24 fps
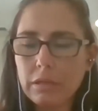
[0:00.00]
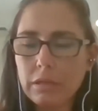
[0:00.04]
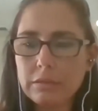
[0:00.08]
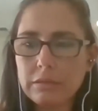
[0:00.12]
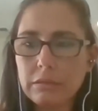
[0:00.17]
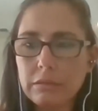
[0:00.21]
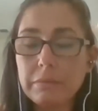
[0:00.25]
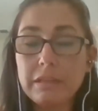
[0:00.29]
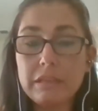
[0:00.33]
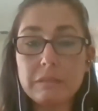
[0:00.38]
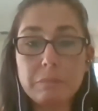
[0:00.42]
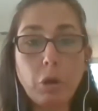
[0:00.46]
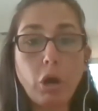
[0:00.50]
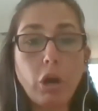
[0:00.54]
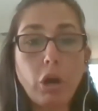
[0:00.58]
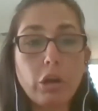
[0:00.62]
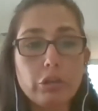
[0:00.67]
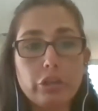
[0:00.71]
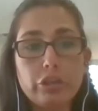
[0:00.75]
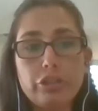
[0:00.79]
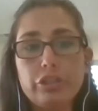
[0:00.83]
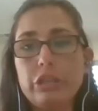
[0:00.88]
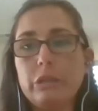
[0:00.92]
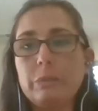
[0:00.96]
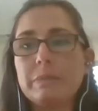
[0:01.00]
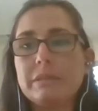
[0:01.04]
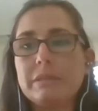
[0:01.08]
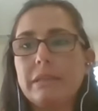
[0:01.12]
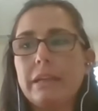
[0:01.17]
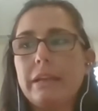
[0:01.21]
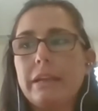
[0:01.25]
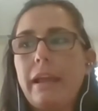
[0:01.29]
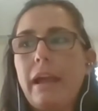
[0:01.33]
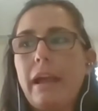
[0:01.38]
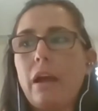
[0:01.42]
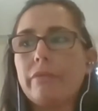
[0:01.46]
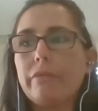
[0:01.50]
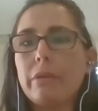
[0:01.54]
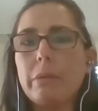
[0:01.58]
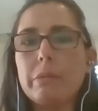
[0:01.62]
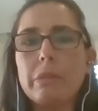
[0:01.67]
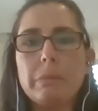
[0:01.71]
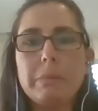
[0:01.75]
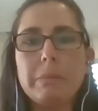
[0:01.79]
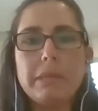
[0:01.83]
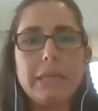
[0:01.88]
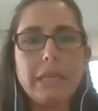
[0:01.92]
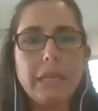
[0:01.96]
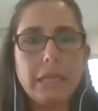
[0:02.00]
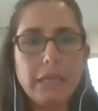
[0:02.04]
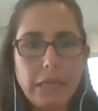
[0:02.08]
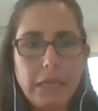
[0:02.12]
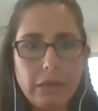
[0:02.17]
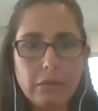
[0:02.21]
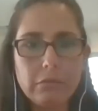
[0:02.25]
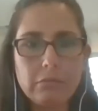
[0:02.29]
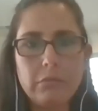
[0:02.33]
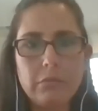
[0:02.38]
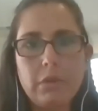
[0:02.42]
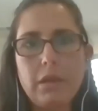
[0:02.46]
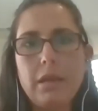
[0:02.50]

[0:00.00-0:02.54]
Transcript: some of these partnerships and how from the beginning,